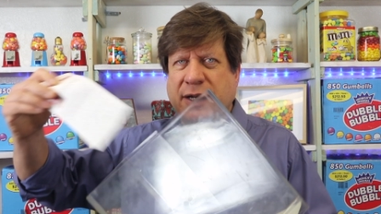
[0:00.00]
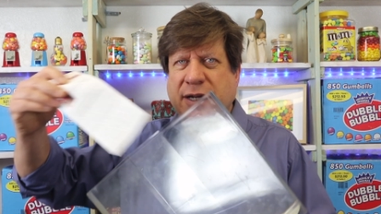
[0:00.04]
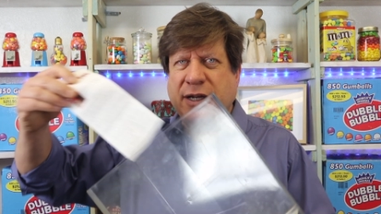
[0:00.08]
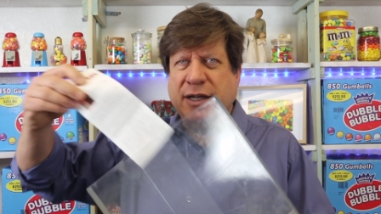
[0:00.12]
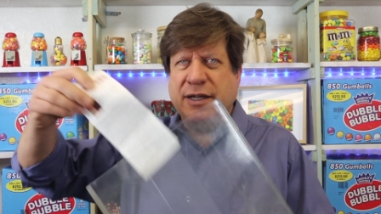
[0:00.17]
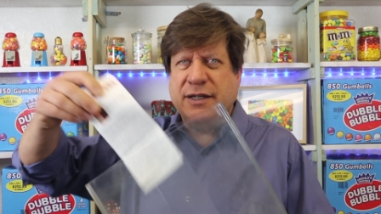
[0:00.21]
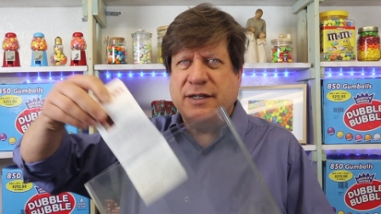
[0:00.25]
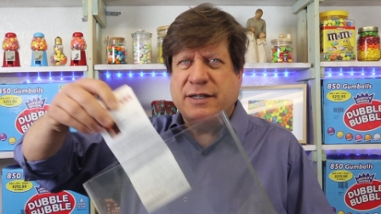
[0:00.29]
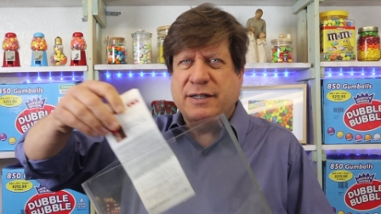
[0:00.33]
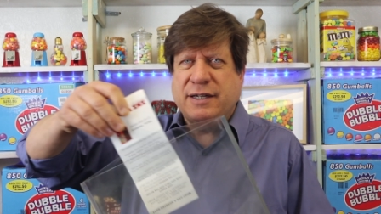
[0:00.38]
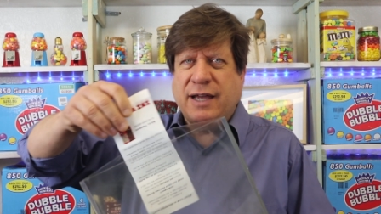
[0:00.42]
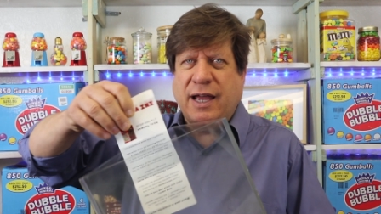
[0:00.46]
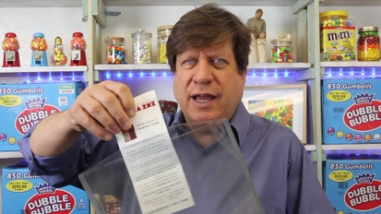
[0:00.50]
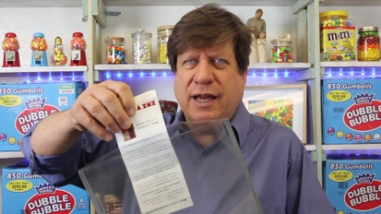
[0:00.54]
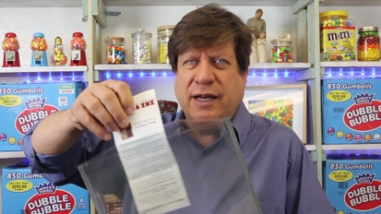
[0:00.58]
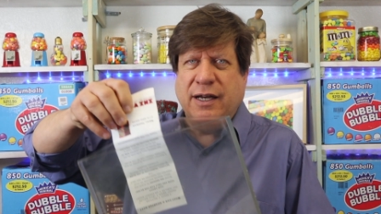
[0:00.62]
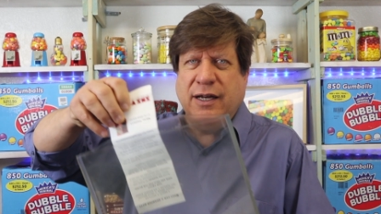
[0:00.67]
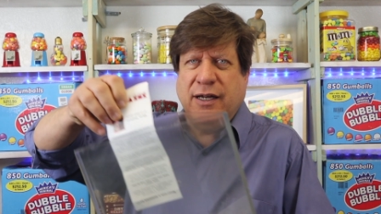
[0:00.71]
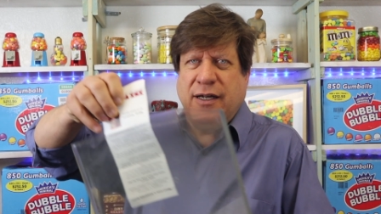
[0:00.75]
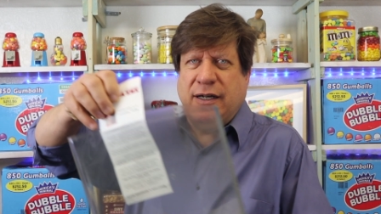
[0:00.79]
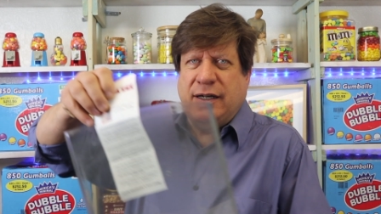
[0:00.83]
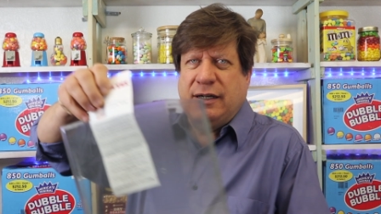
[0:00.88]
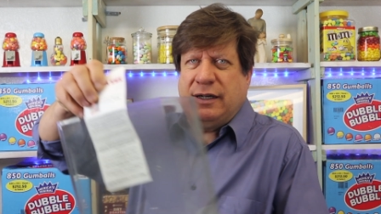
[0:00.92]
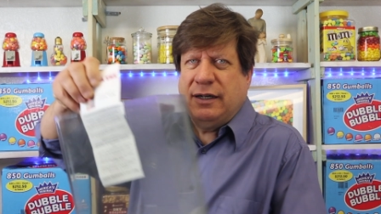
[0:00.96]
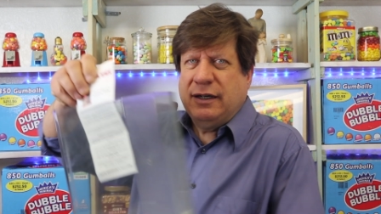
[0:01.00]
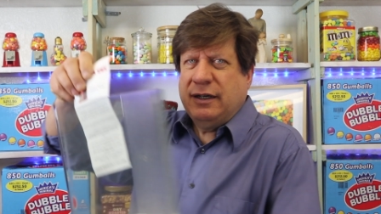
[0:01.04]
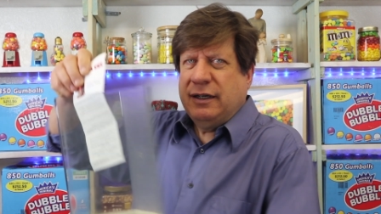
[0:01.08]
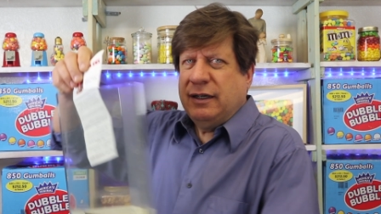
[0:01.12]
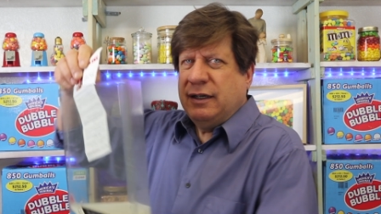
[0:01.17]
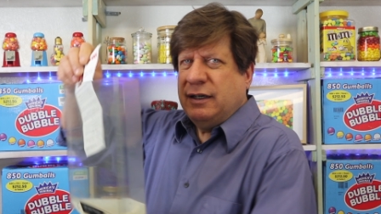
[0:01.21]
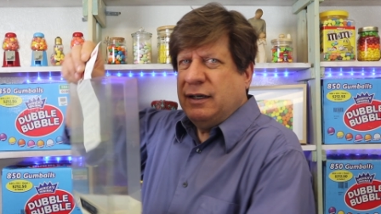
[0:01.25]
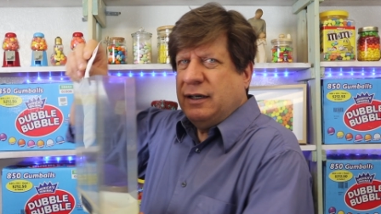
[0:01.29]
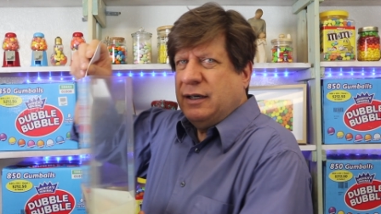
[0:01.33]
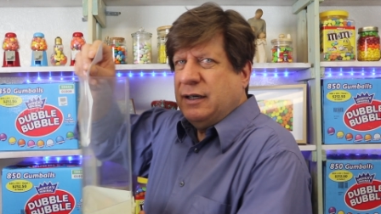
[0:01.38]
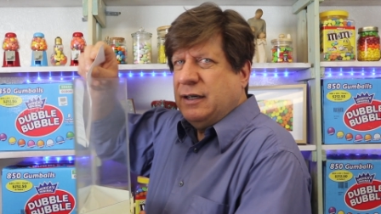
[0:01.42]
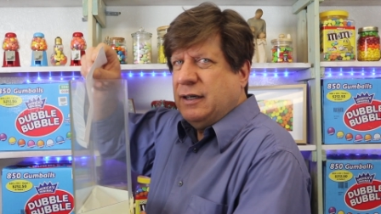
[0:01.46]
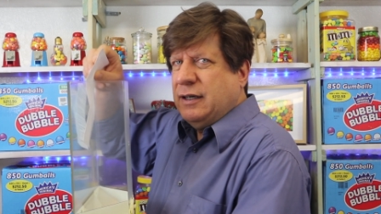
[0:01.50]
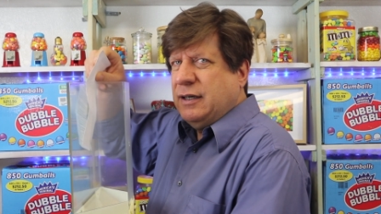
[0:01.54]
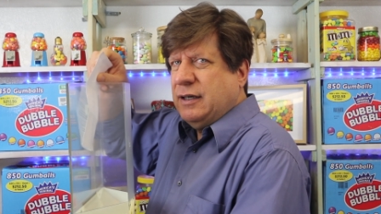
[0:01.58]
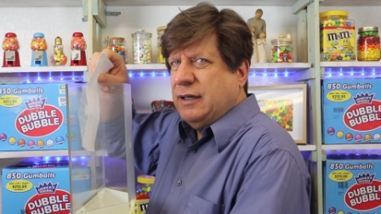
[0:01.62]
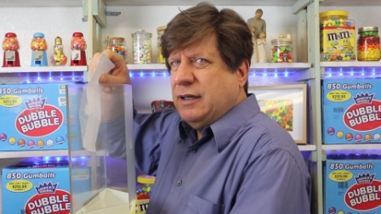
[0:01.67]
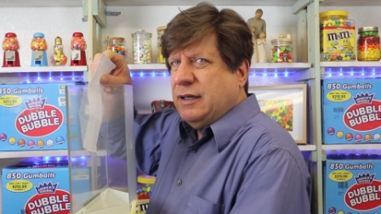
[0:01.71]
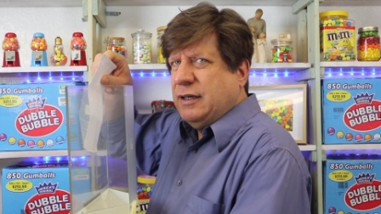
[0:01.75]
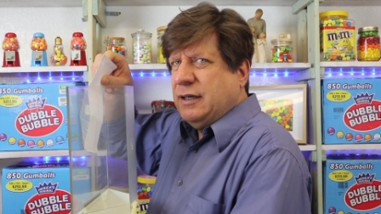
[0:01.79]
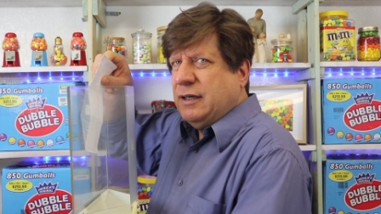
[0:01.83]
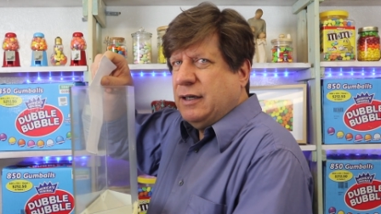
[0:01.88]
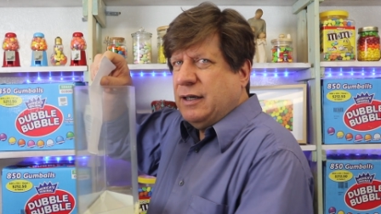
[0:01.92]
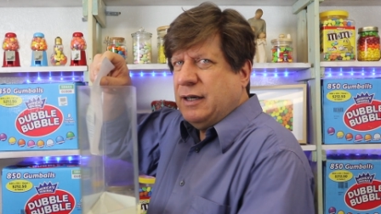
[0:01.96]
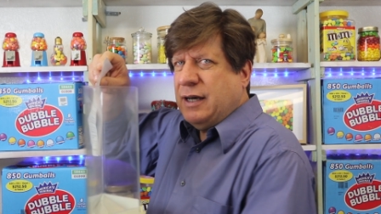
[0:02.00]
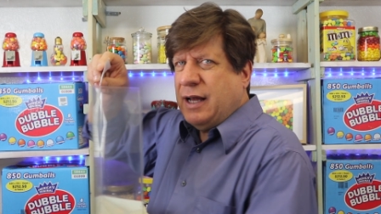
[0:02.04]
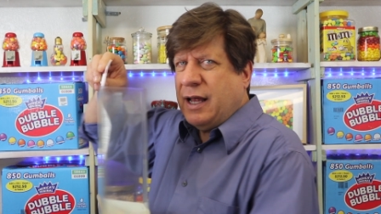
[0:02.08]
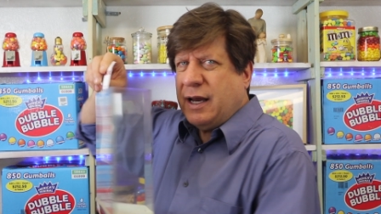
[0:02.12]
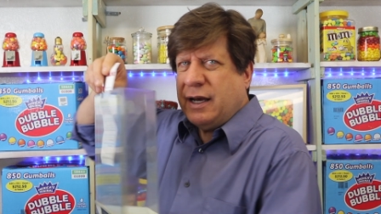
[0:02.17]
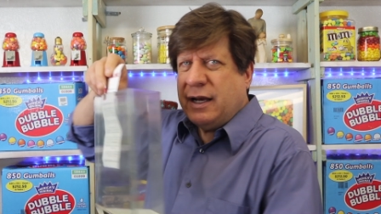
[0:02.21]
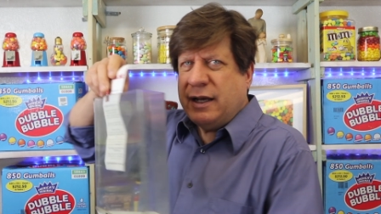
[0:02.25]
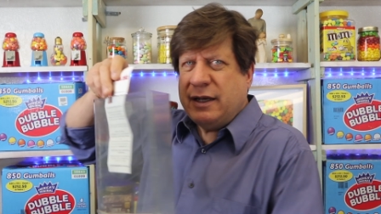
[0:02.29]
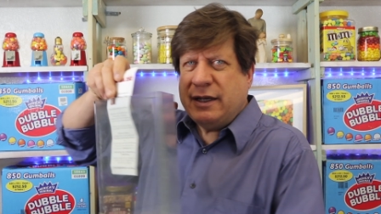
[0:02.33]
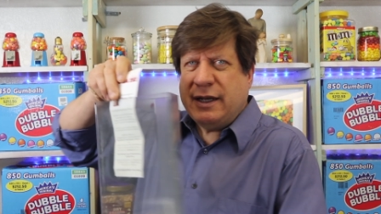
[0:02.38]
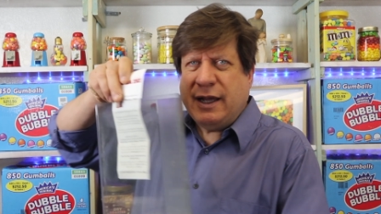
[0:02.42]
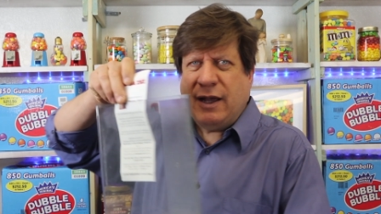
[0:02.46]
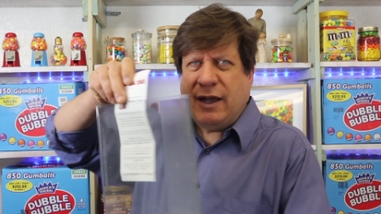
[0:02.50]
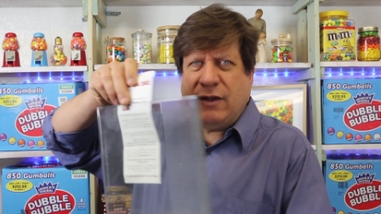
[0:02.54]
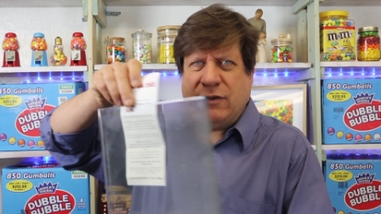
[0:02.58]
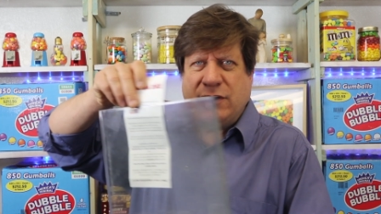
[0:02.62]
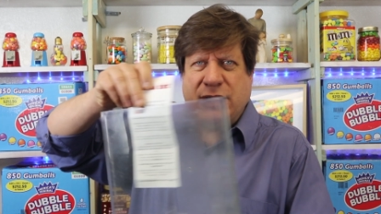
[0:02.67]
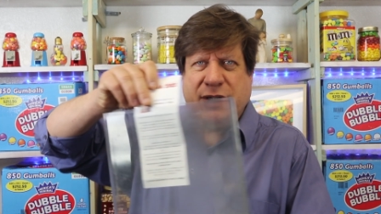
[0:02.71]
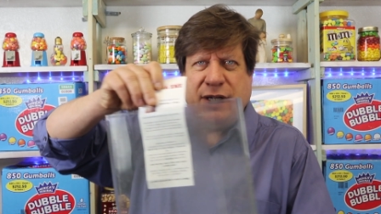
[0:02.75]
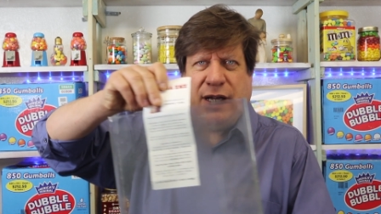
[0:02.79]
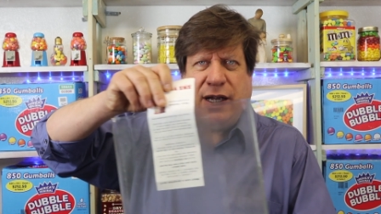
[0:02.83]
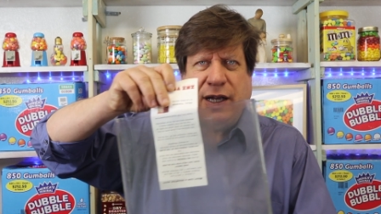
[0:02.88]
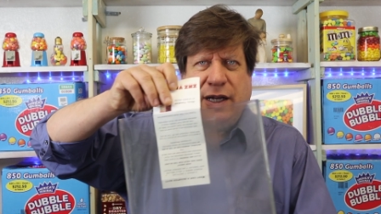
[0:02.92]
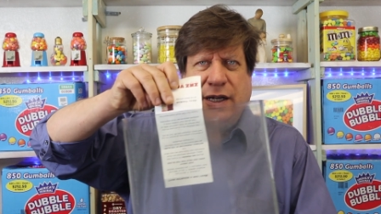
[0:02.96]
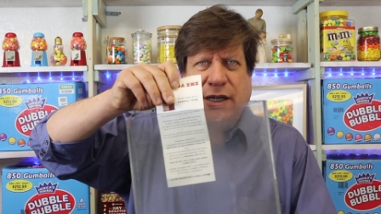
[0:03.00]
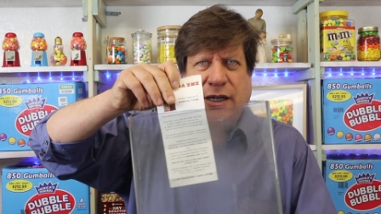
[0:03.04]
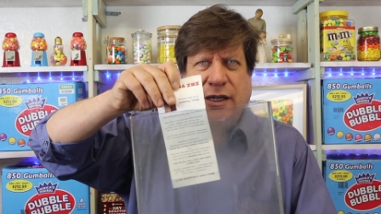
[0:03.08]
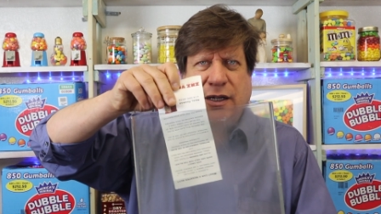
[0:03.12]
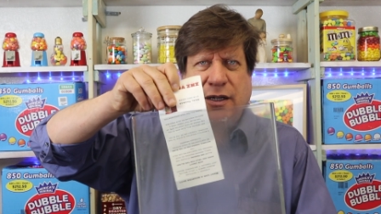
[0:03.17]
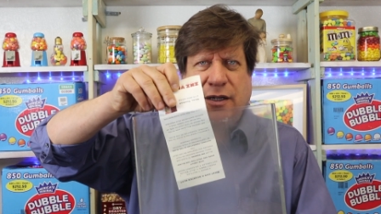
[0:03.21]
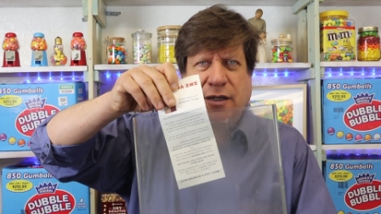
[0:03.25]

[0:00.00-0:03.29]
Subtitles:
the inside, not on the outside.